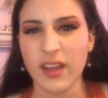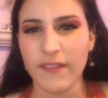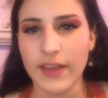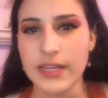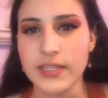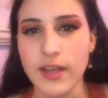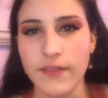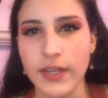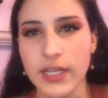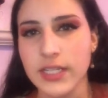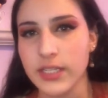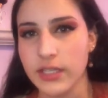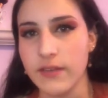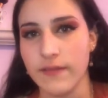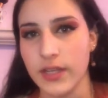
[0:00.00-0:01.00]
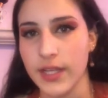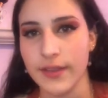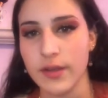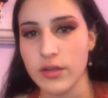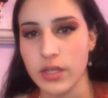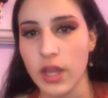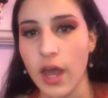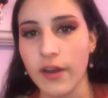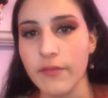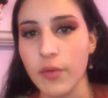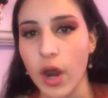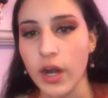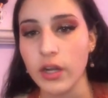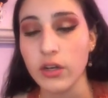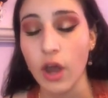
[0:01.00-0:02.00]
love that stuff. Like, it doesn't feel like there's a lot of
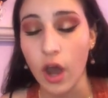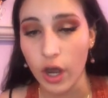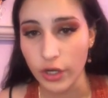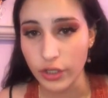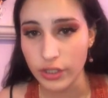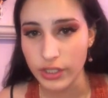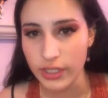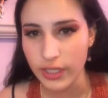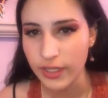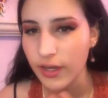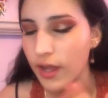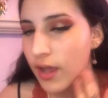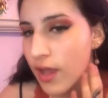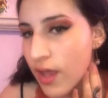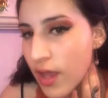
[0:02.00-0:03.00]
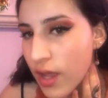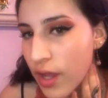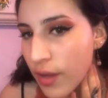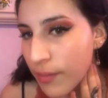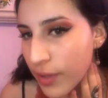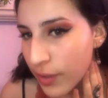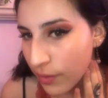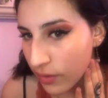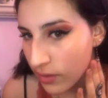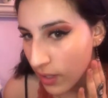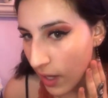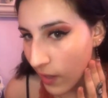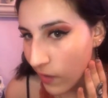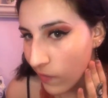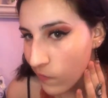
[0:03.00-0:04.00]
product on your skin, but you can
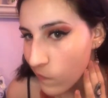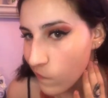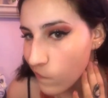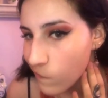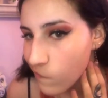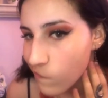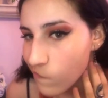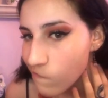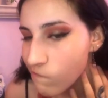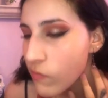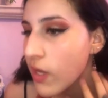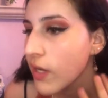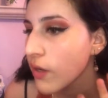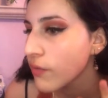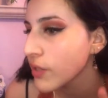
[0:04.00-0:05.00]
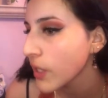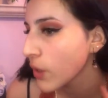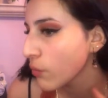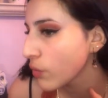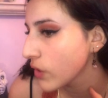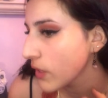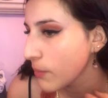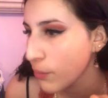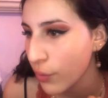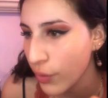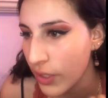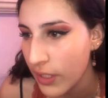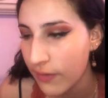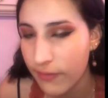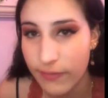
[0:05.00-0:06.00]
tell it gives like a really
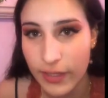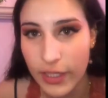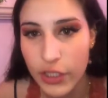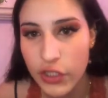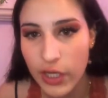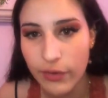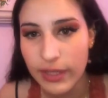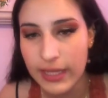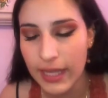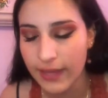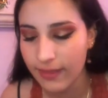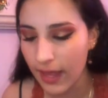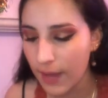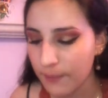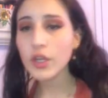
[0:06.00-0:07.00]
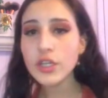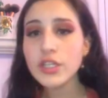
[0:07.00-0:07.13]
pretty finish. I really like that.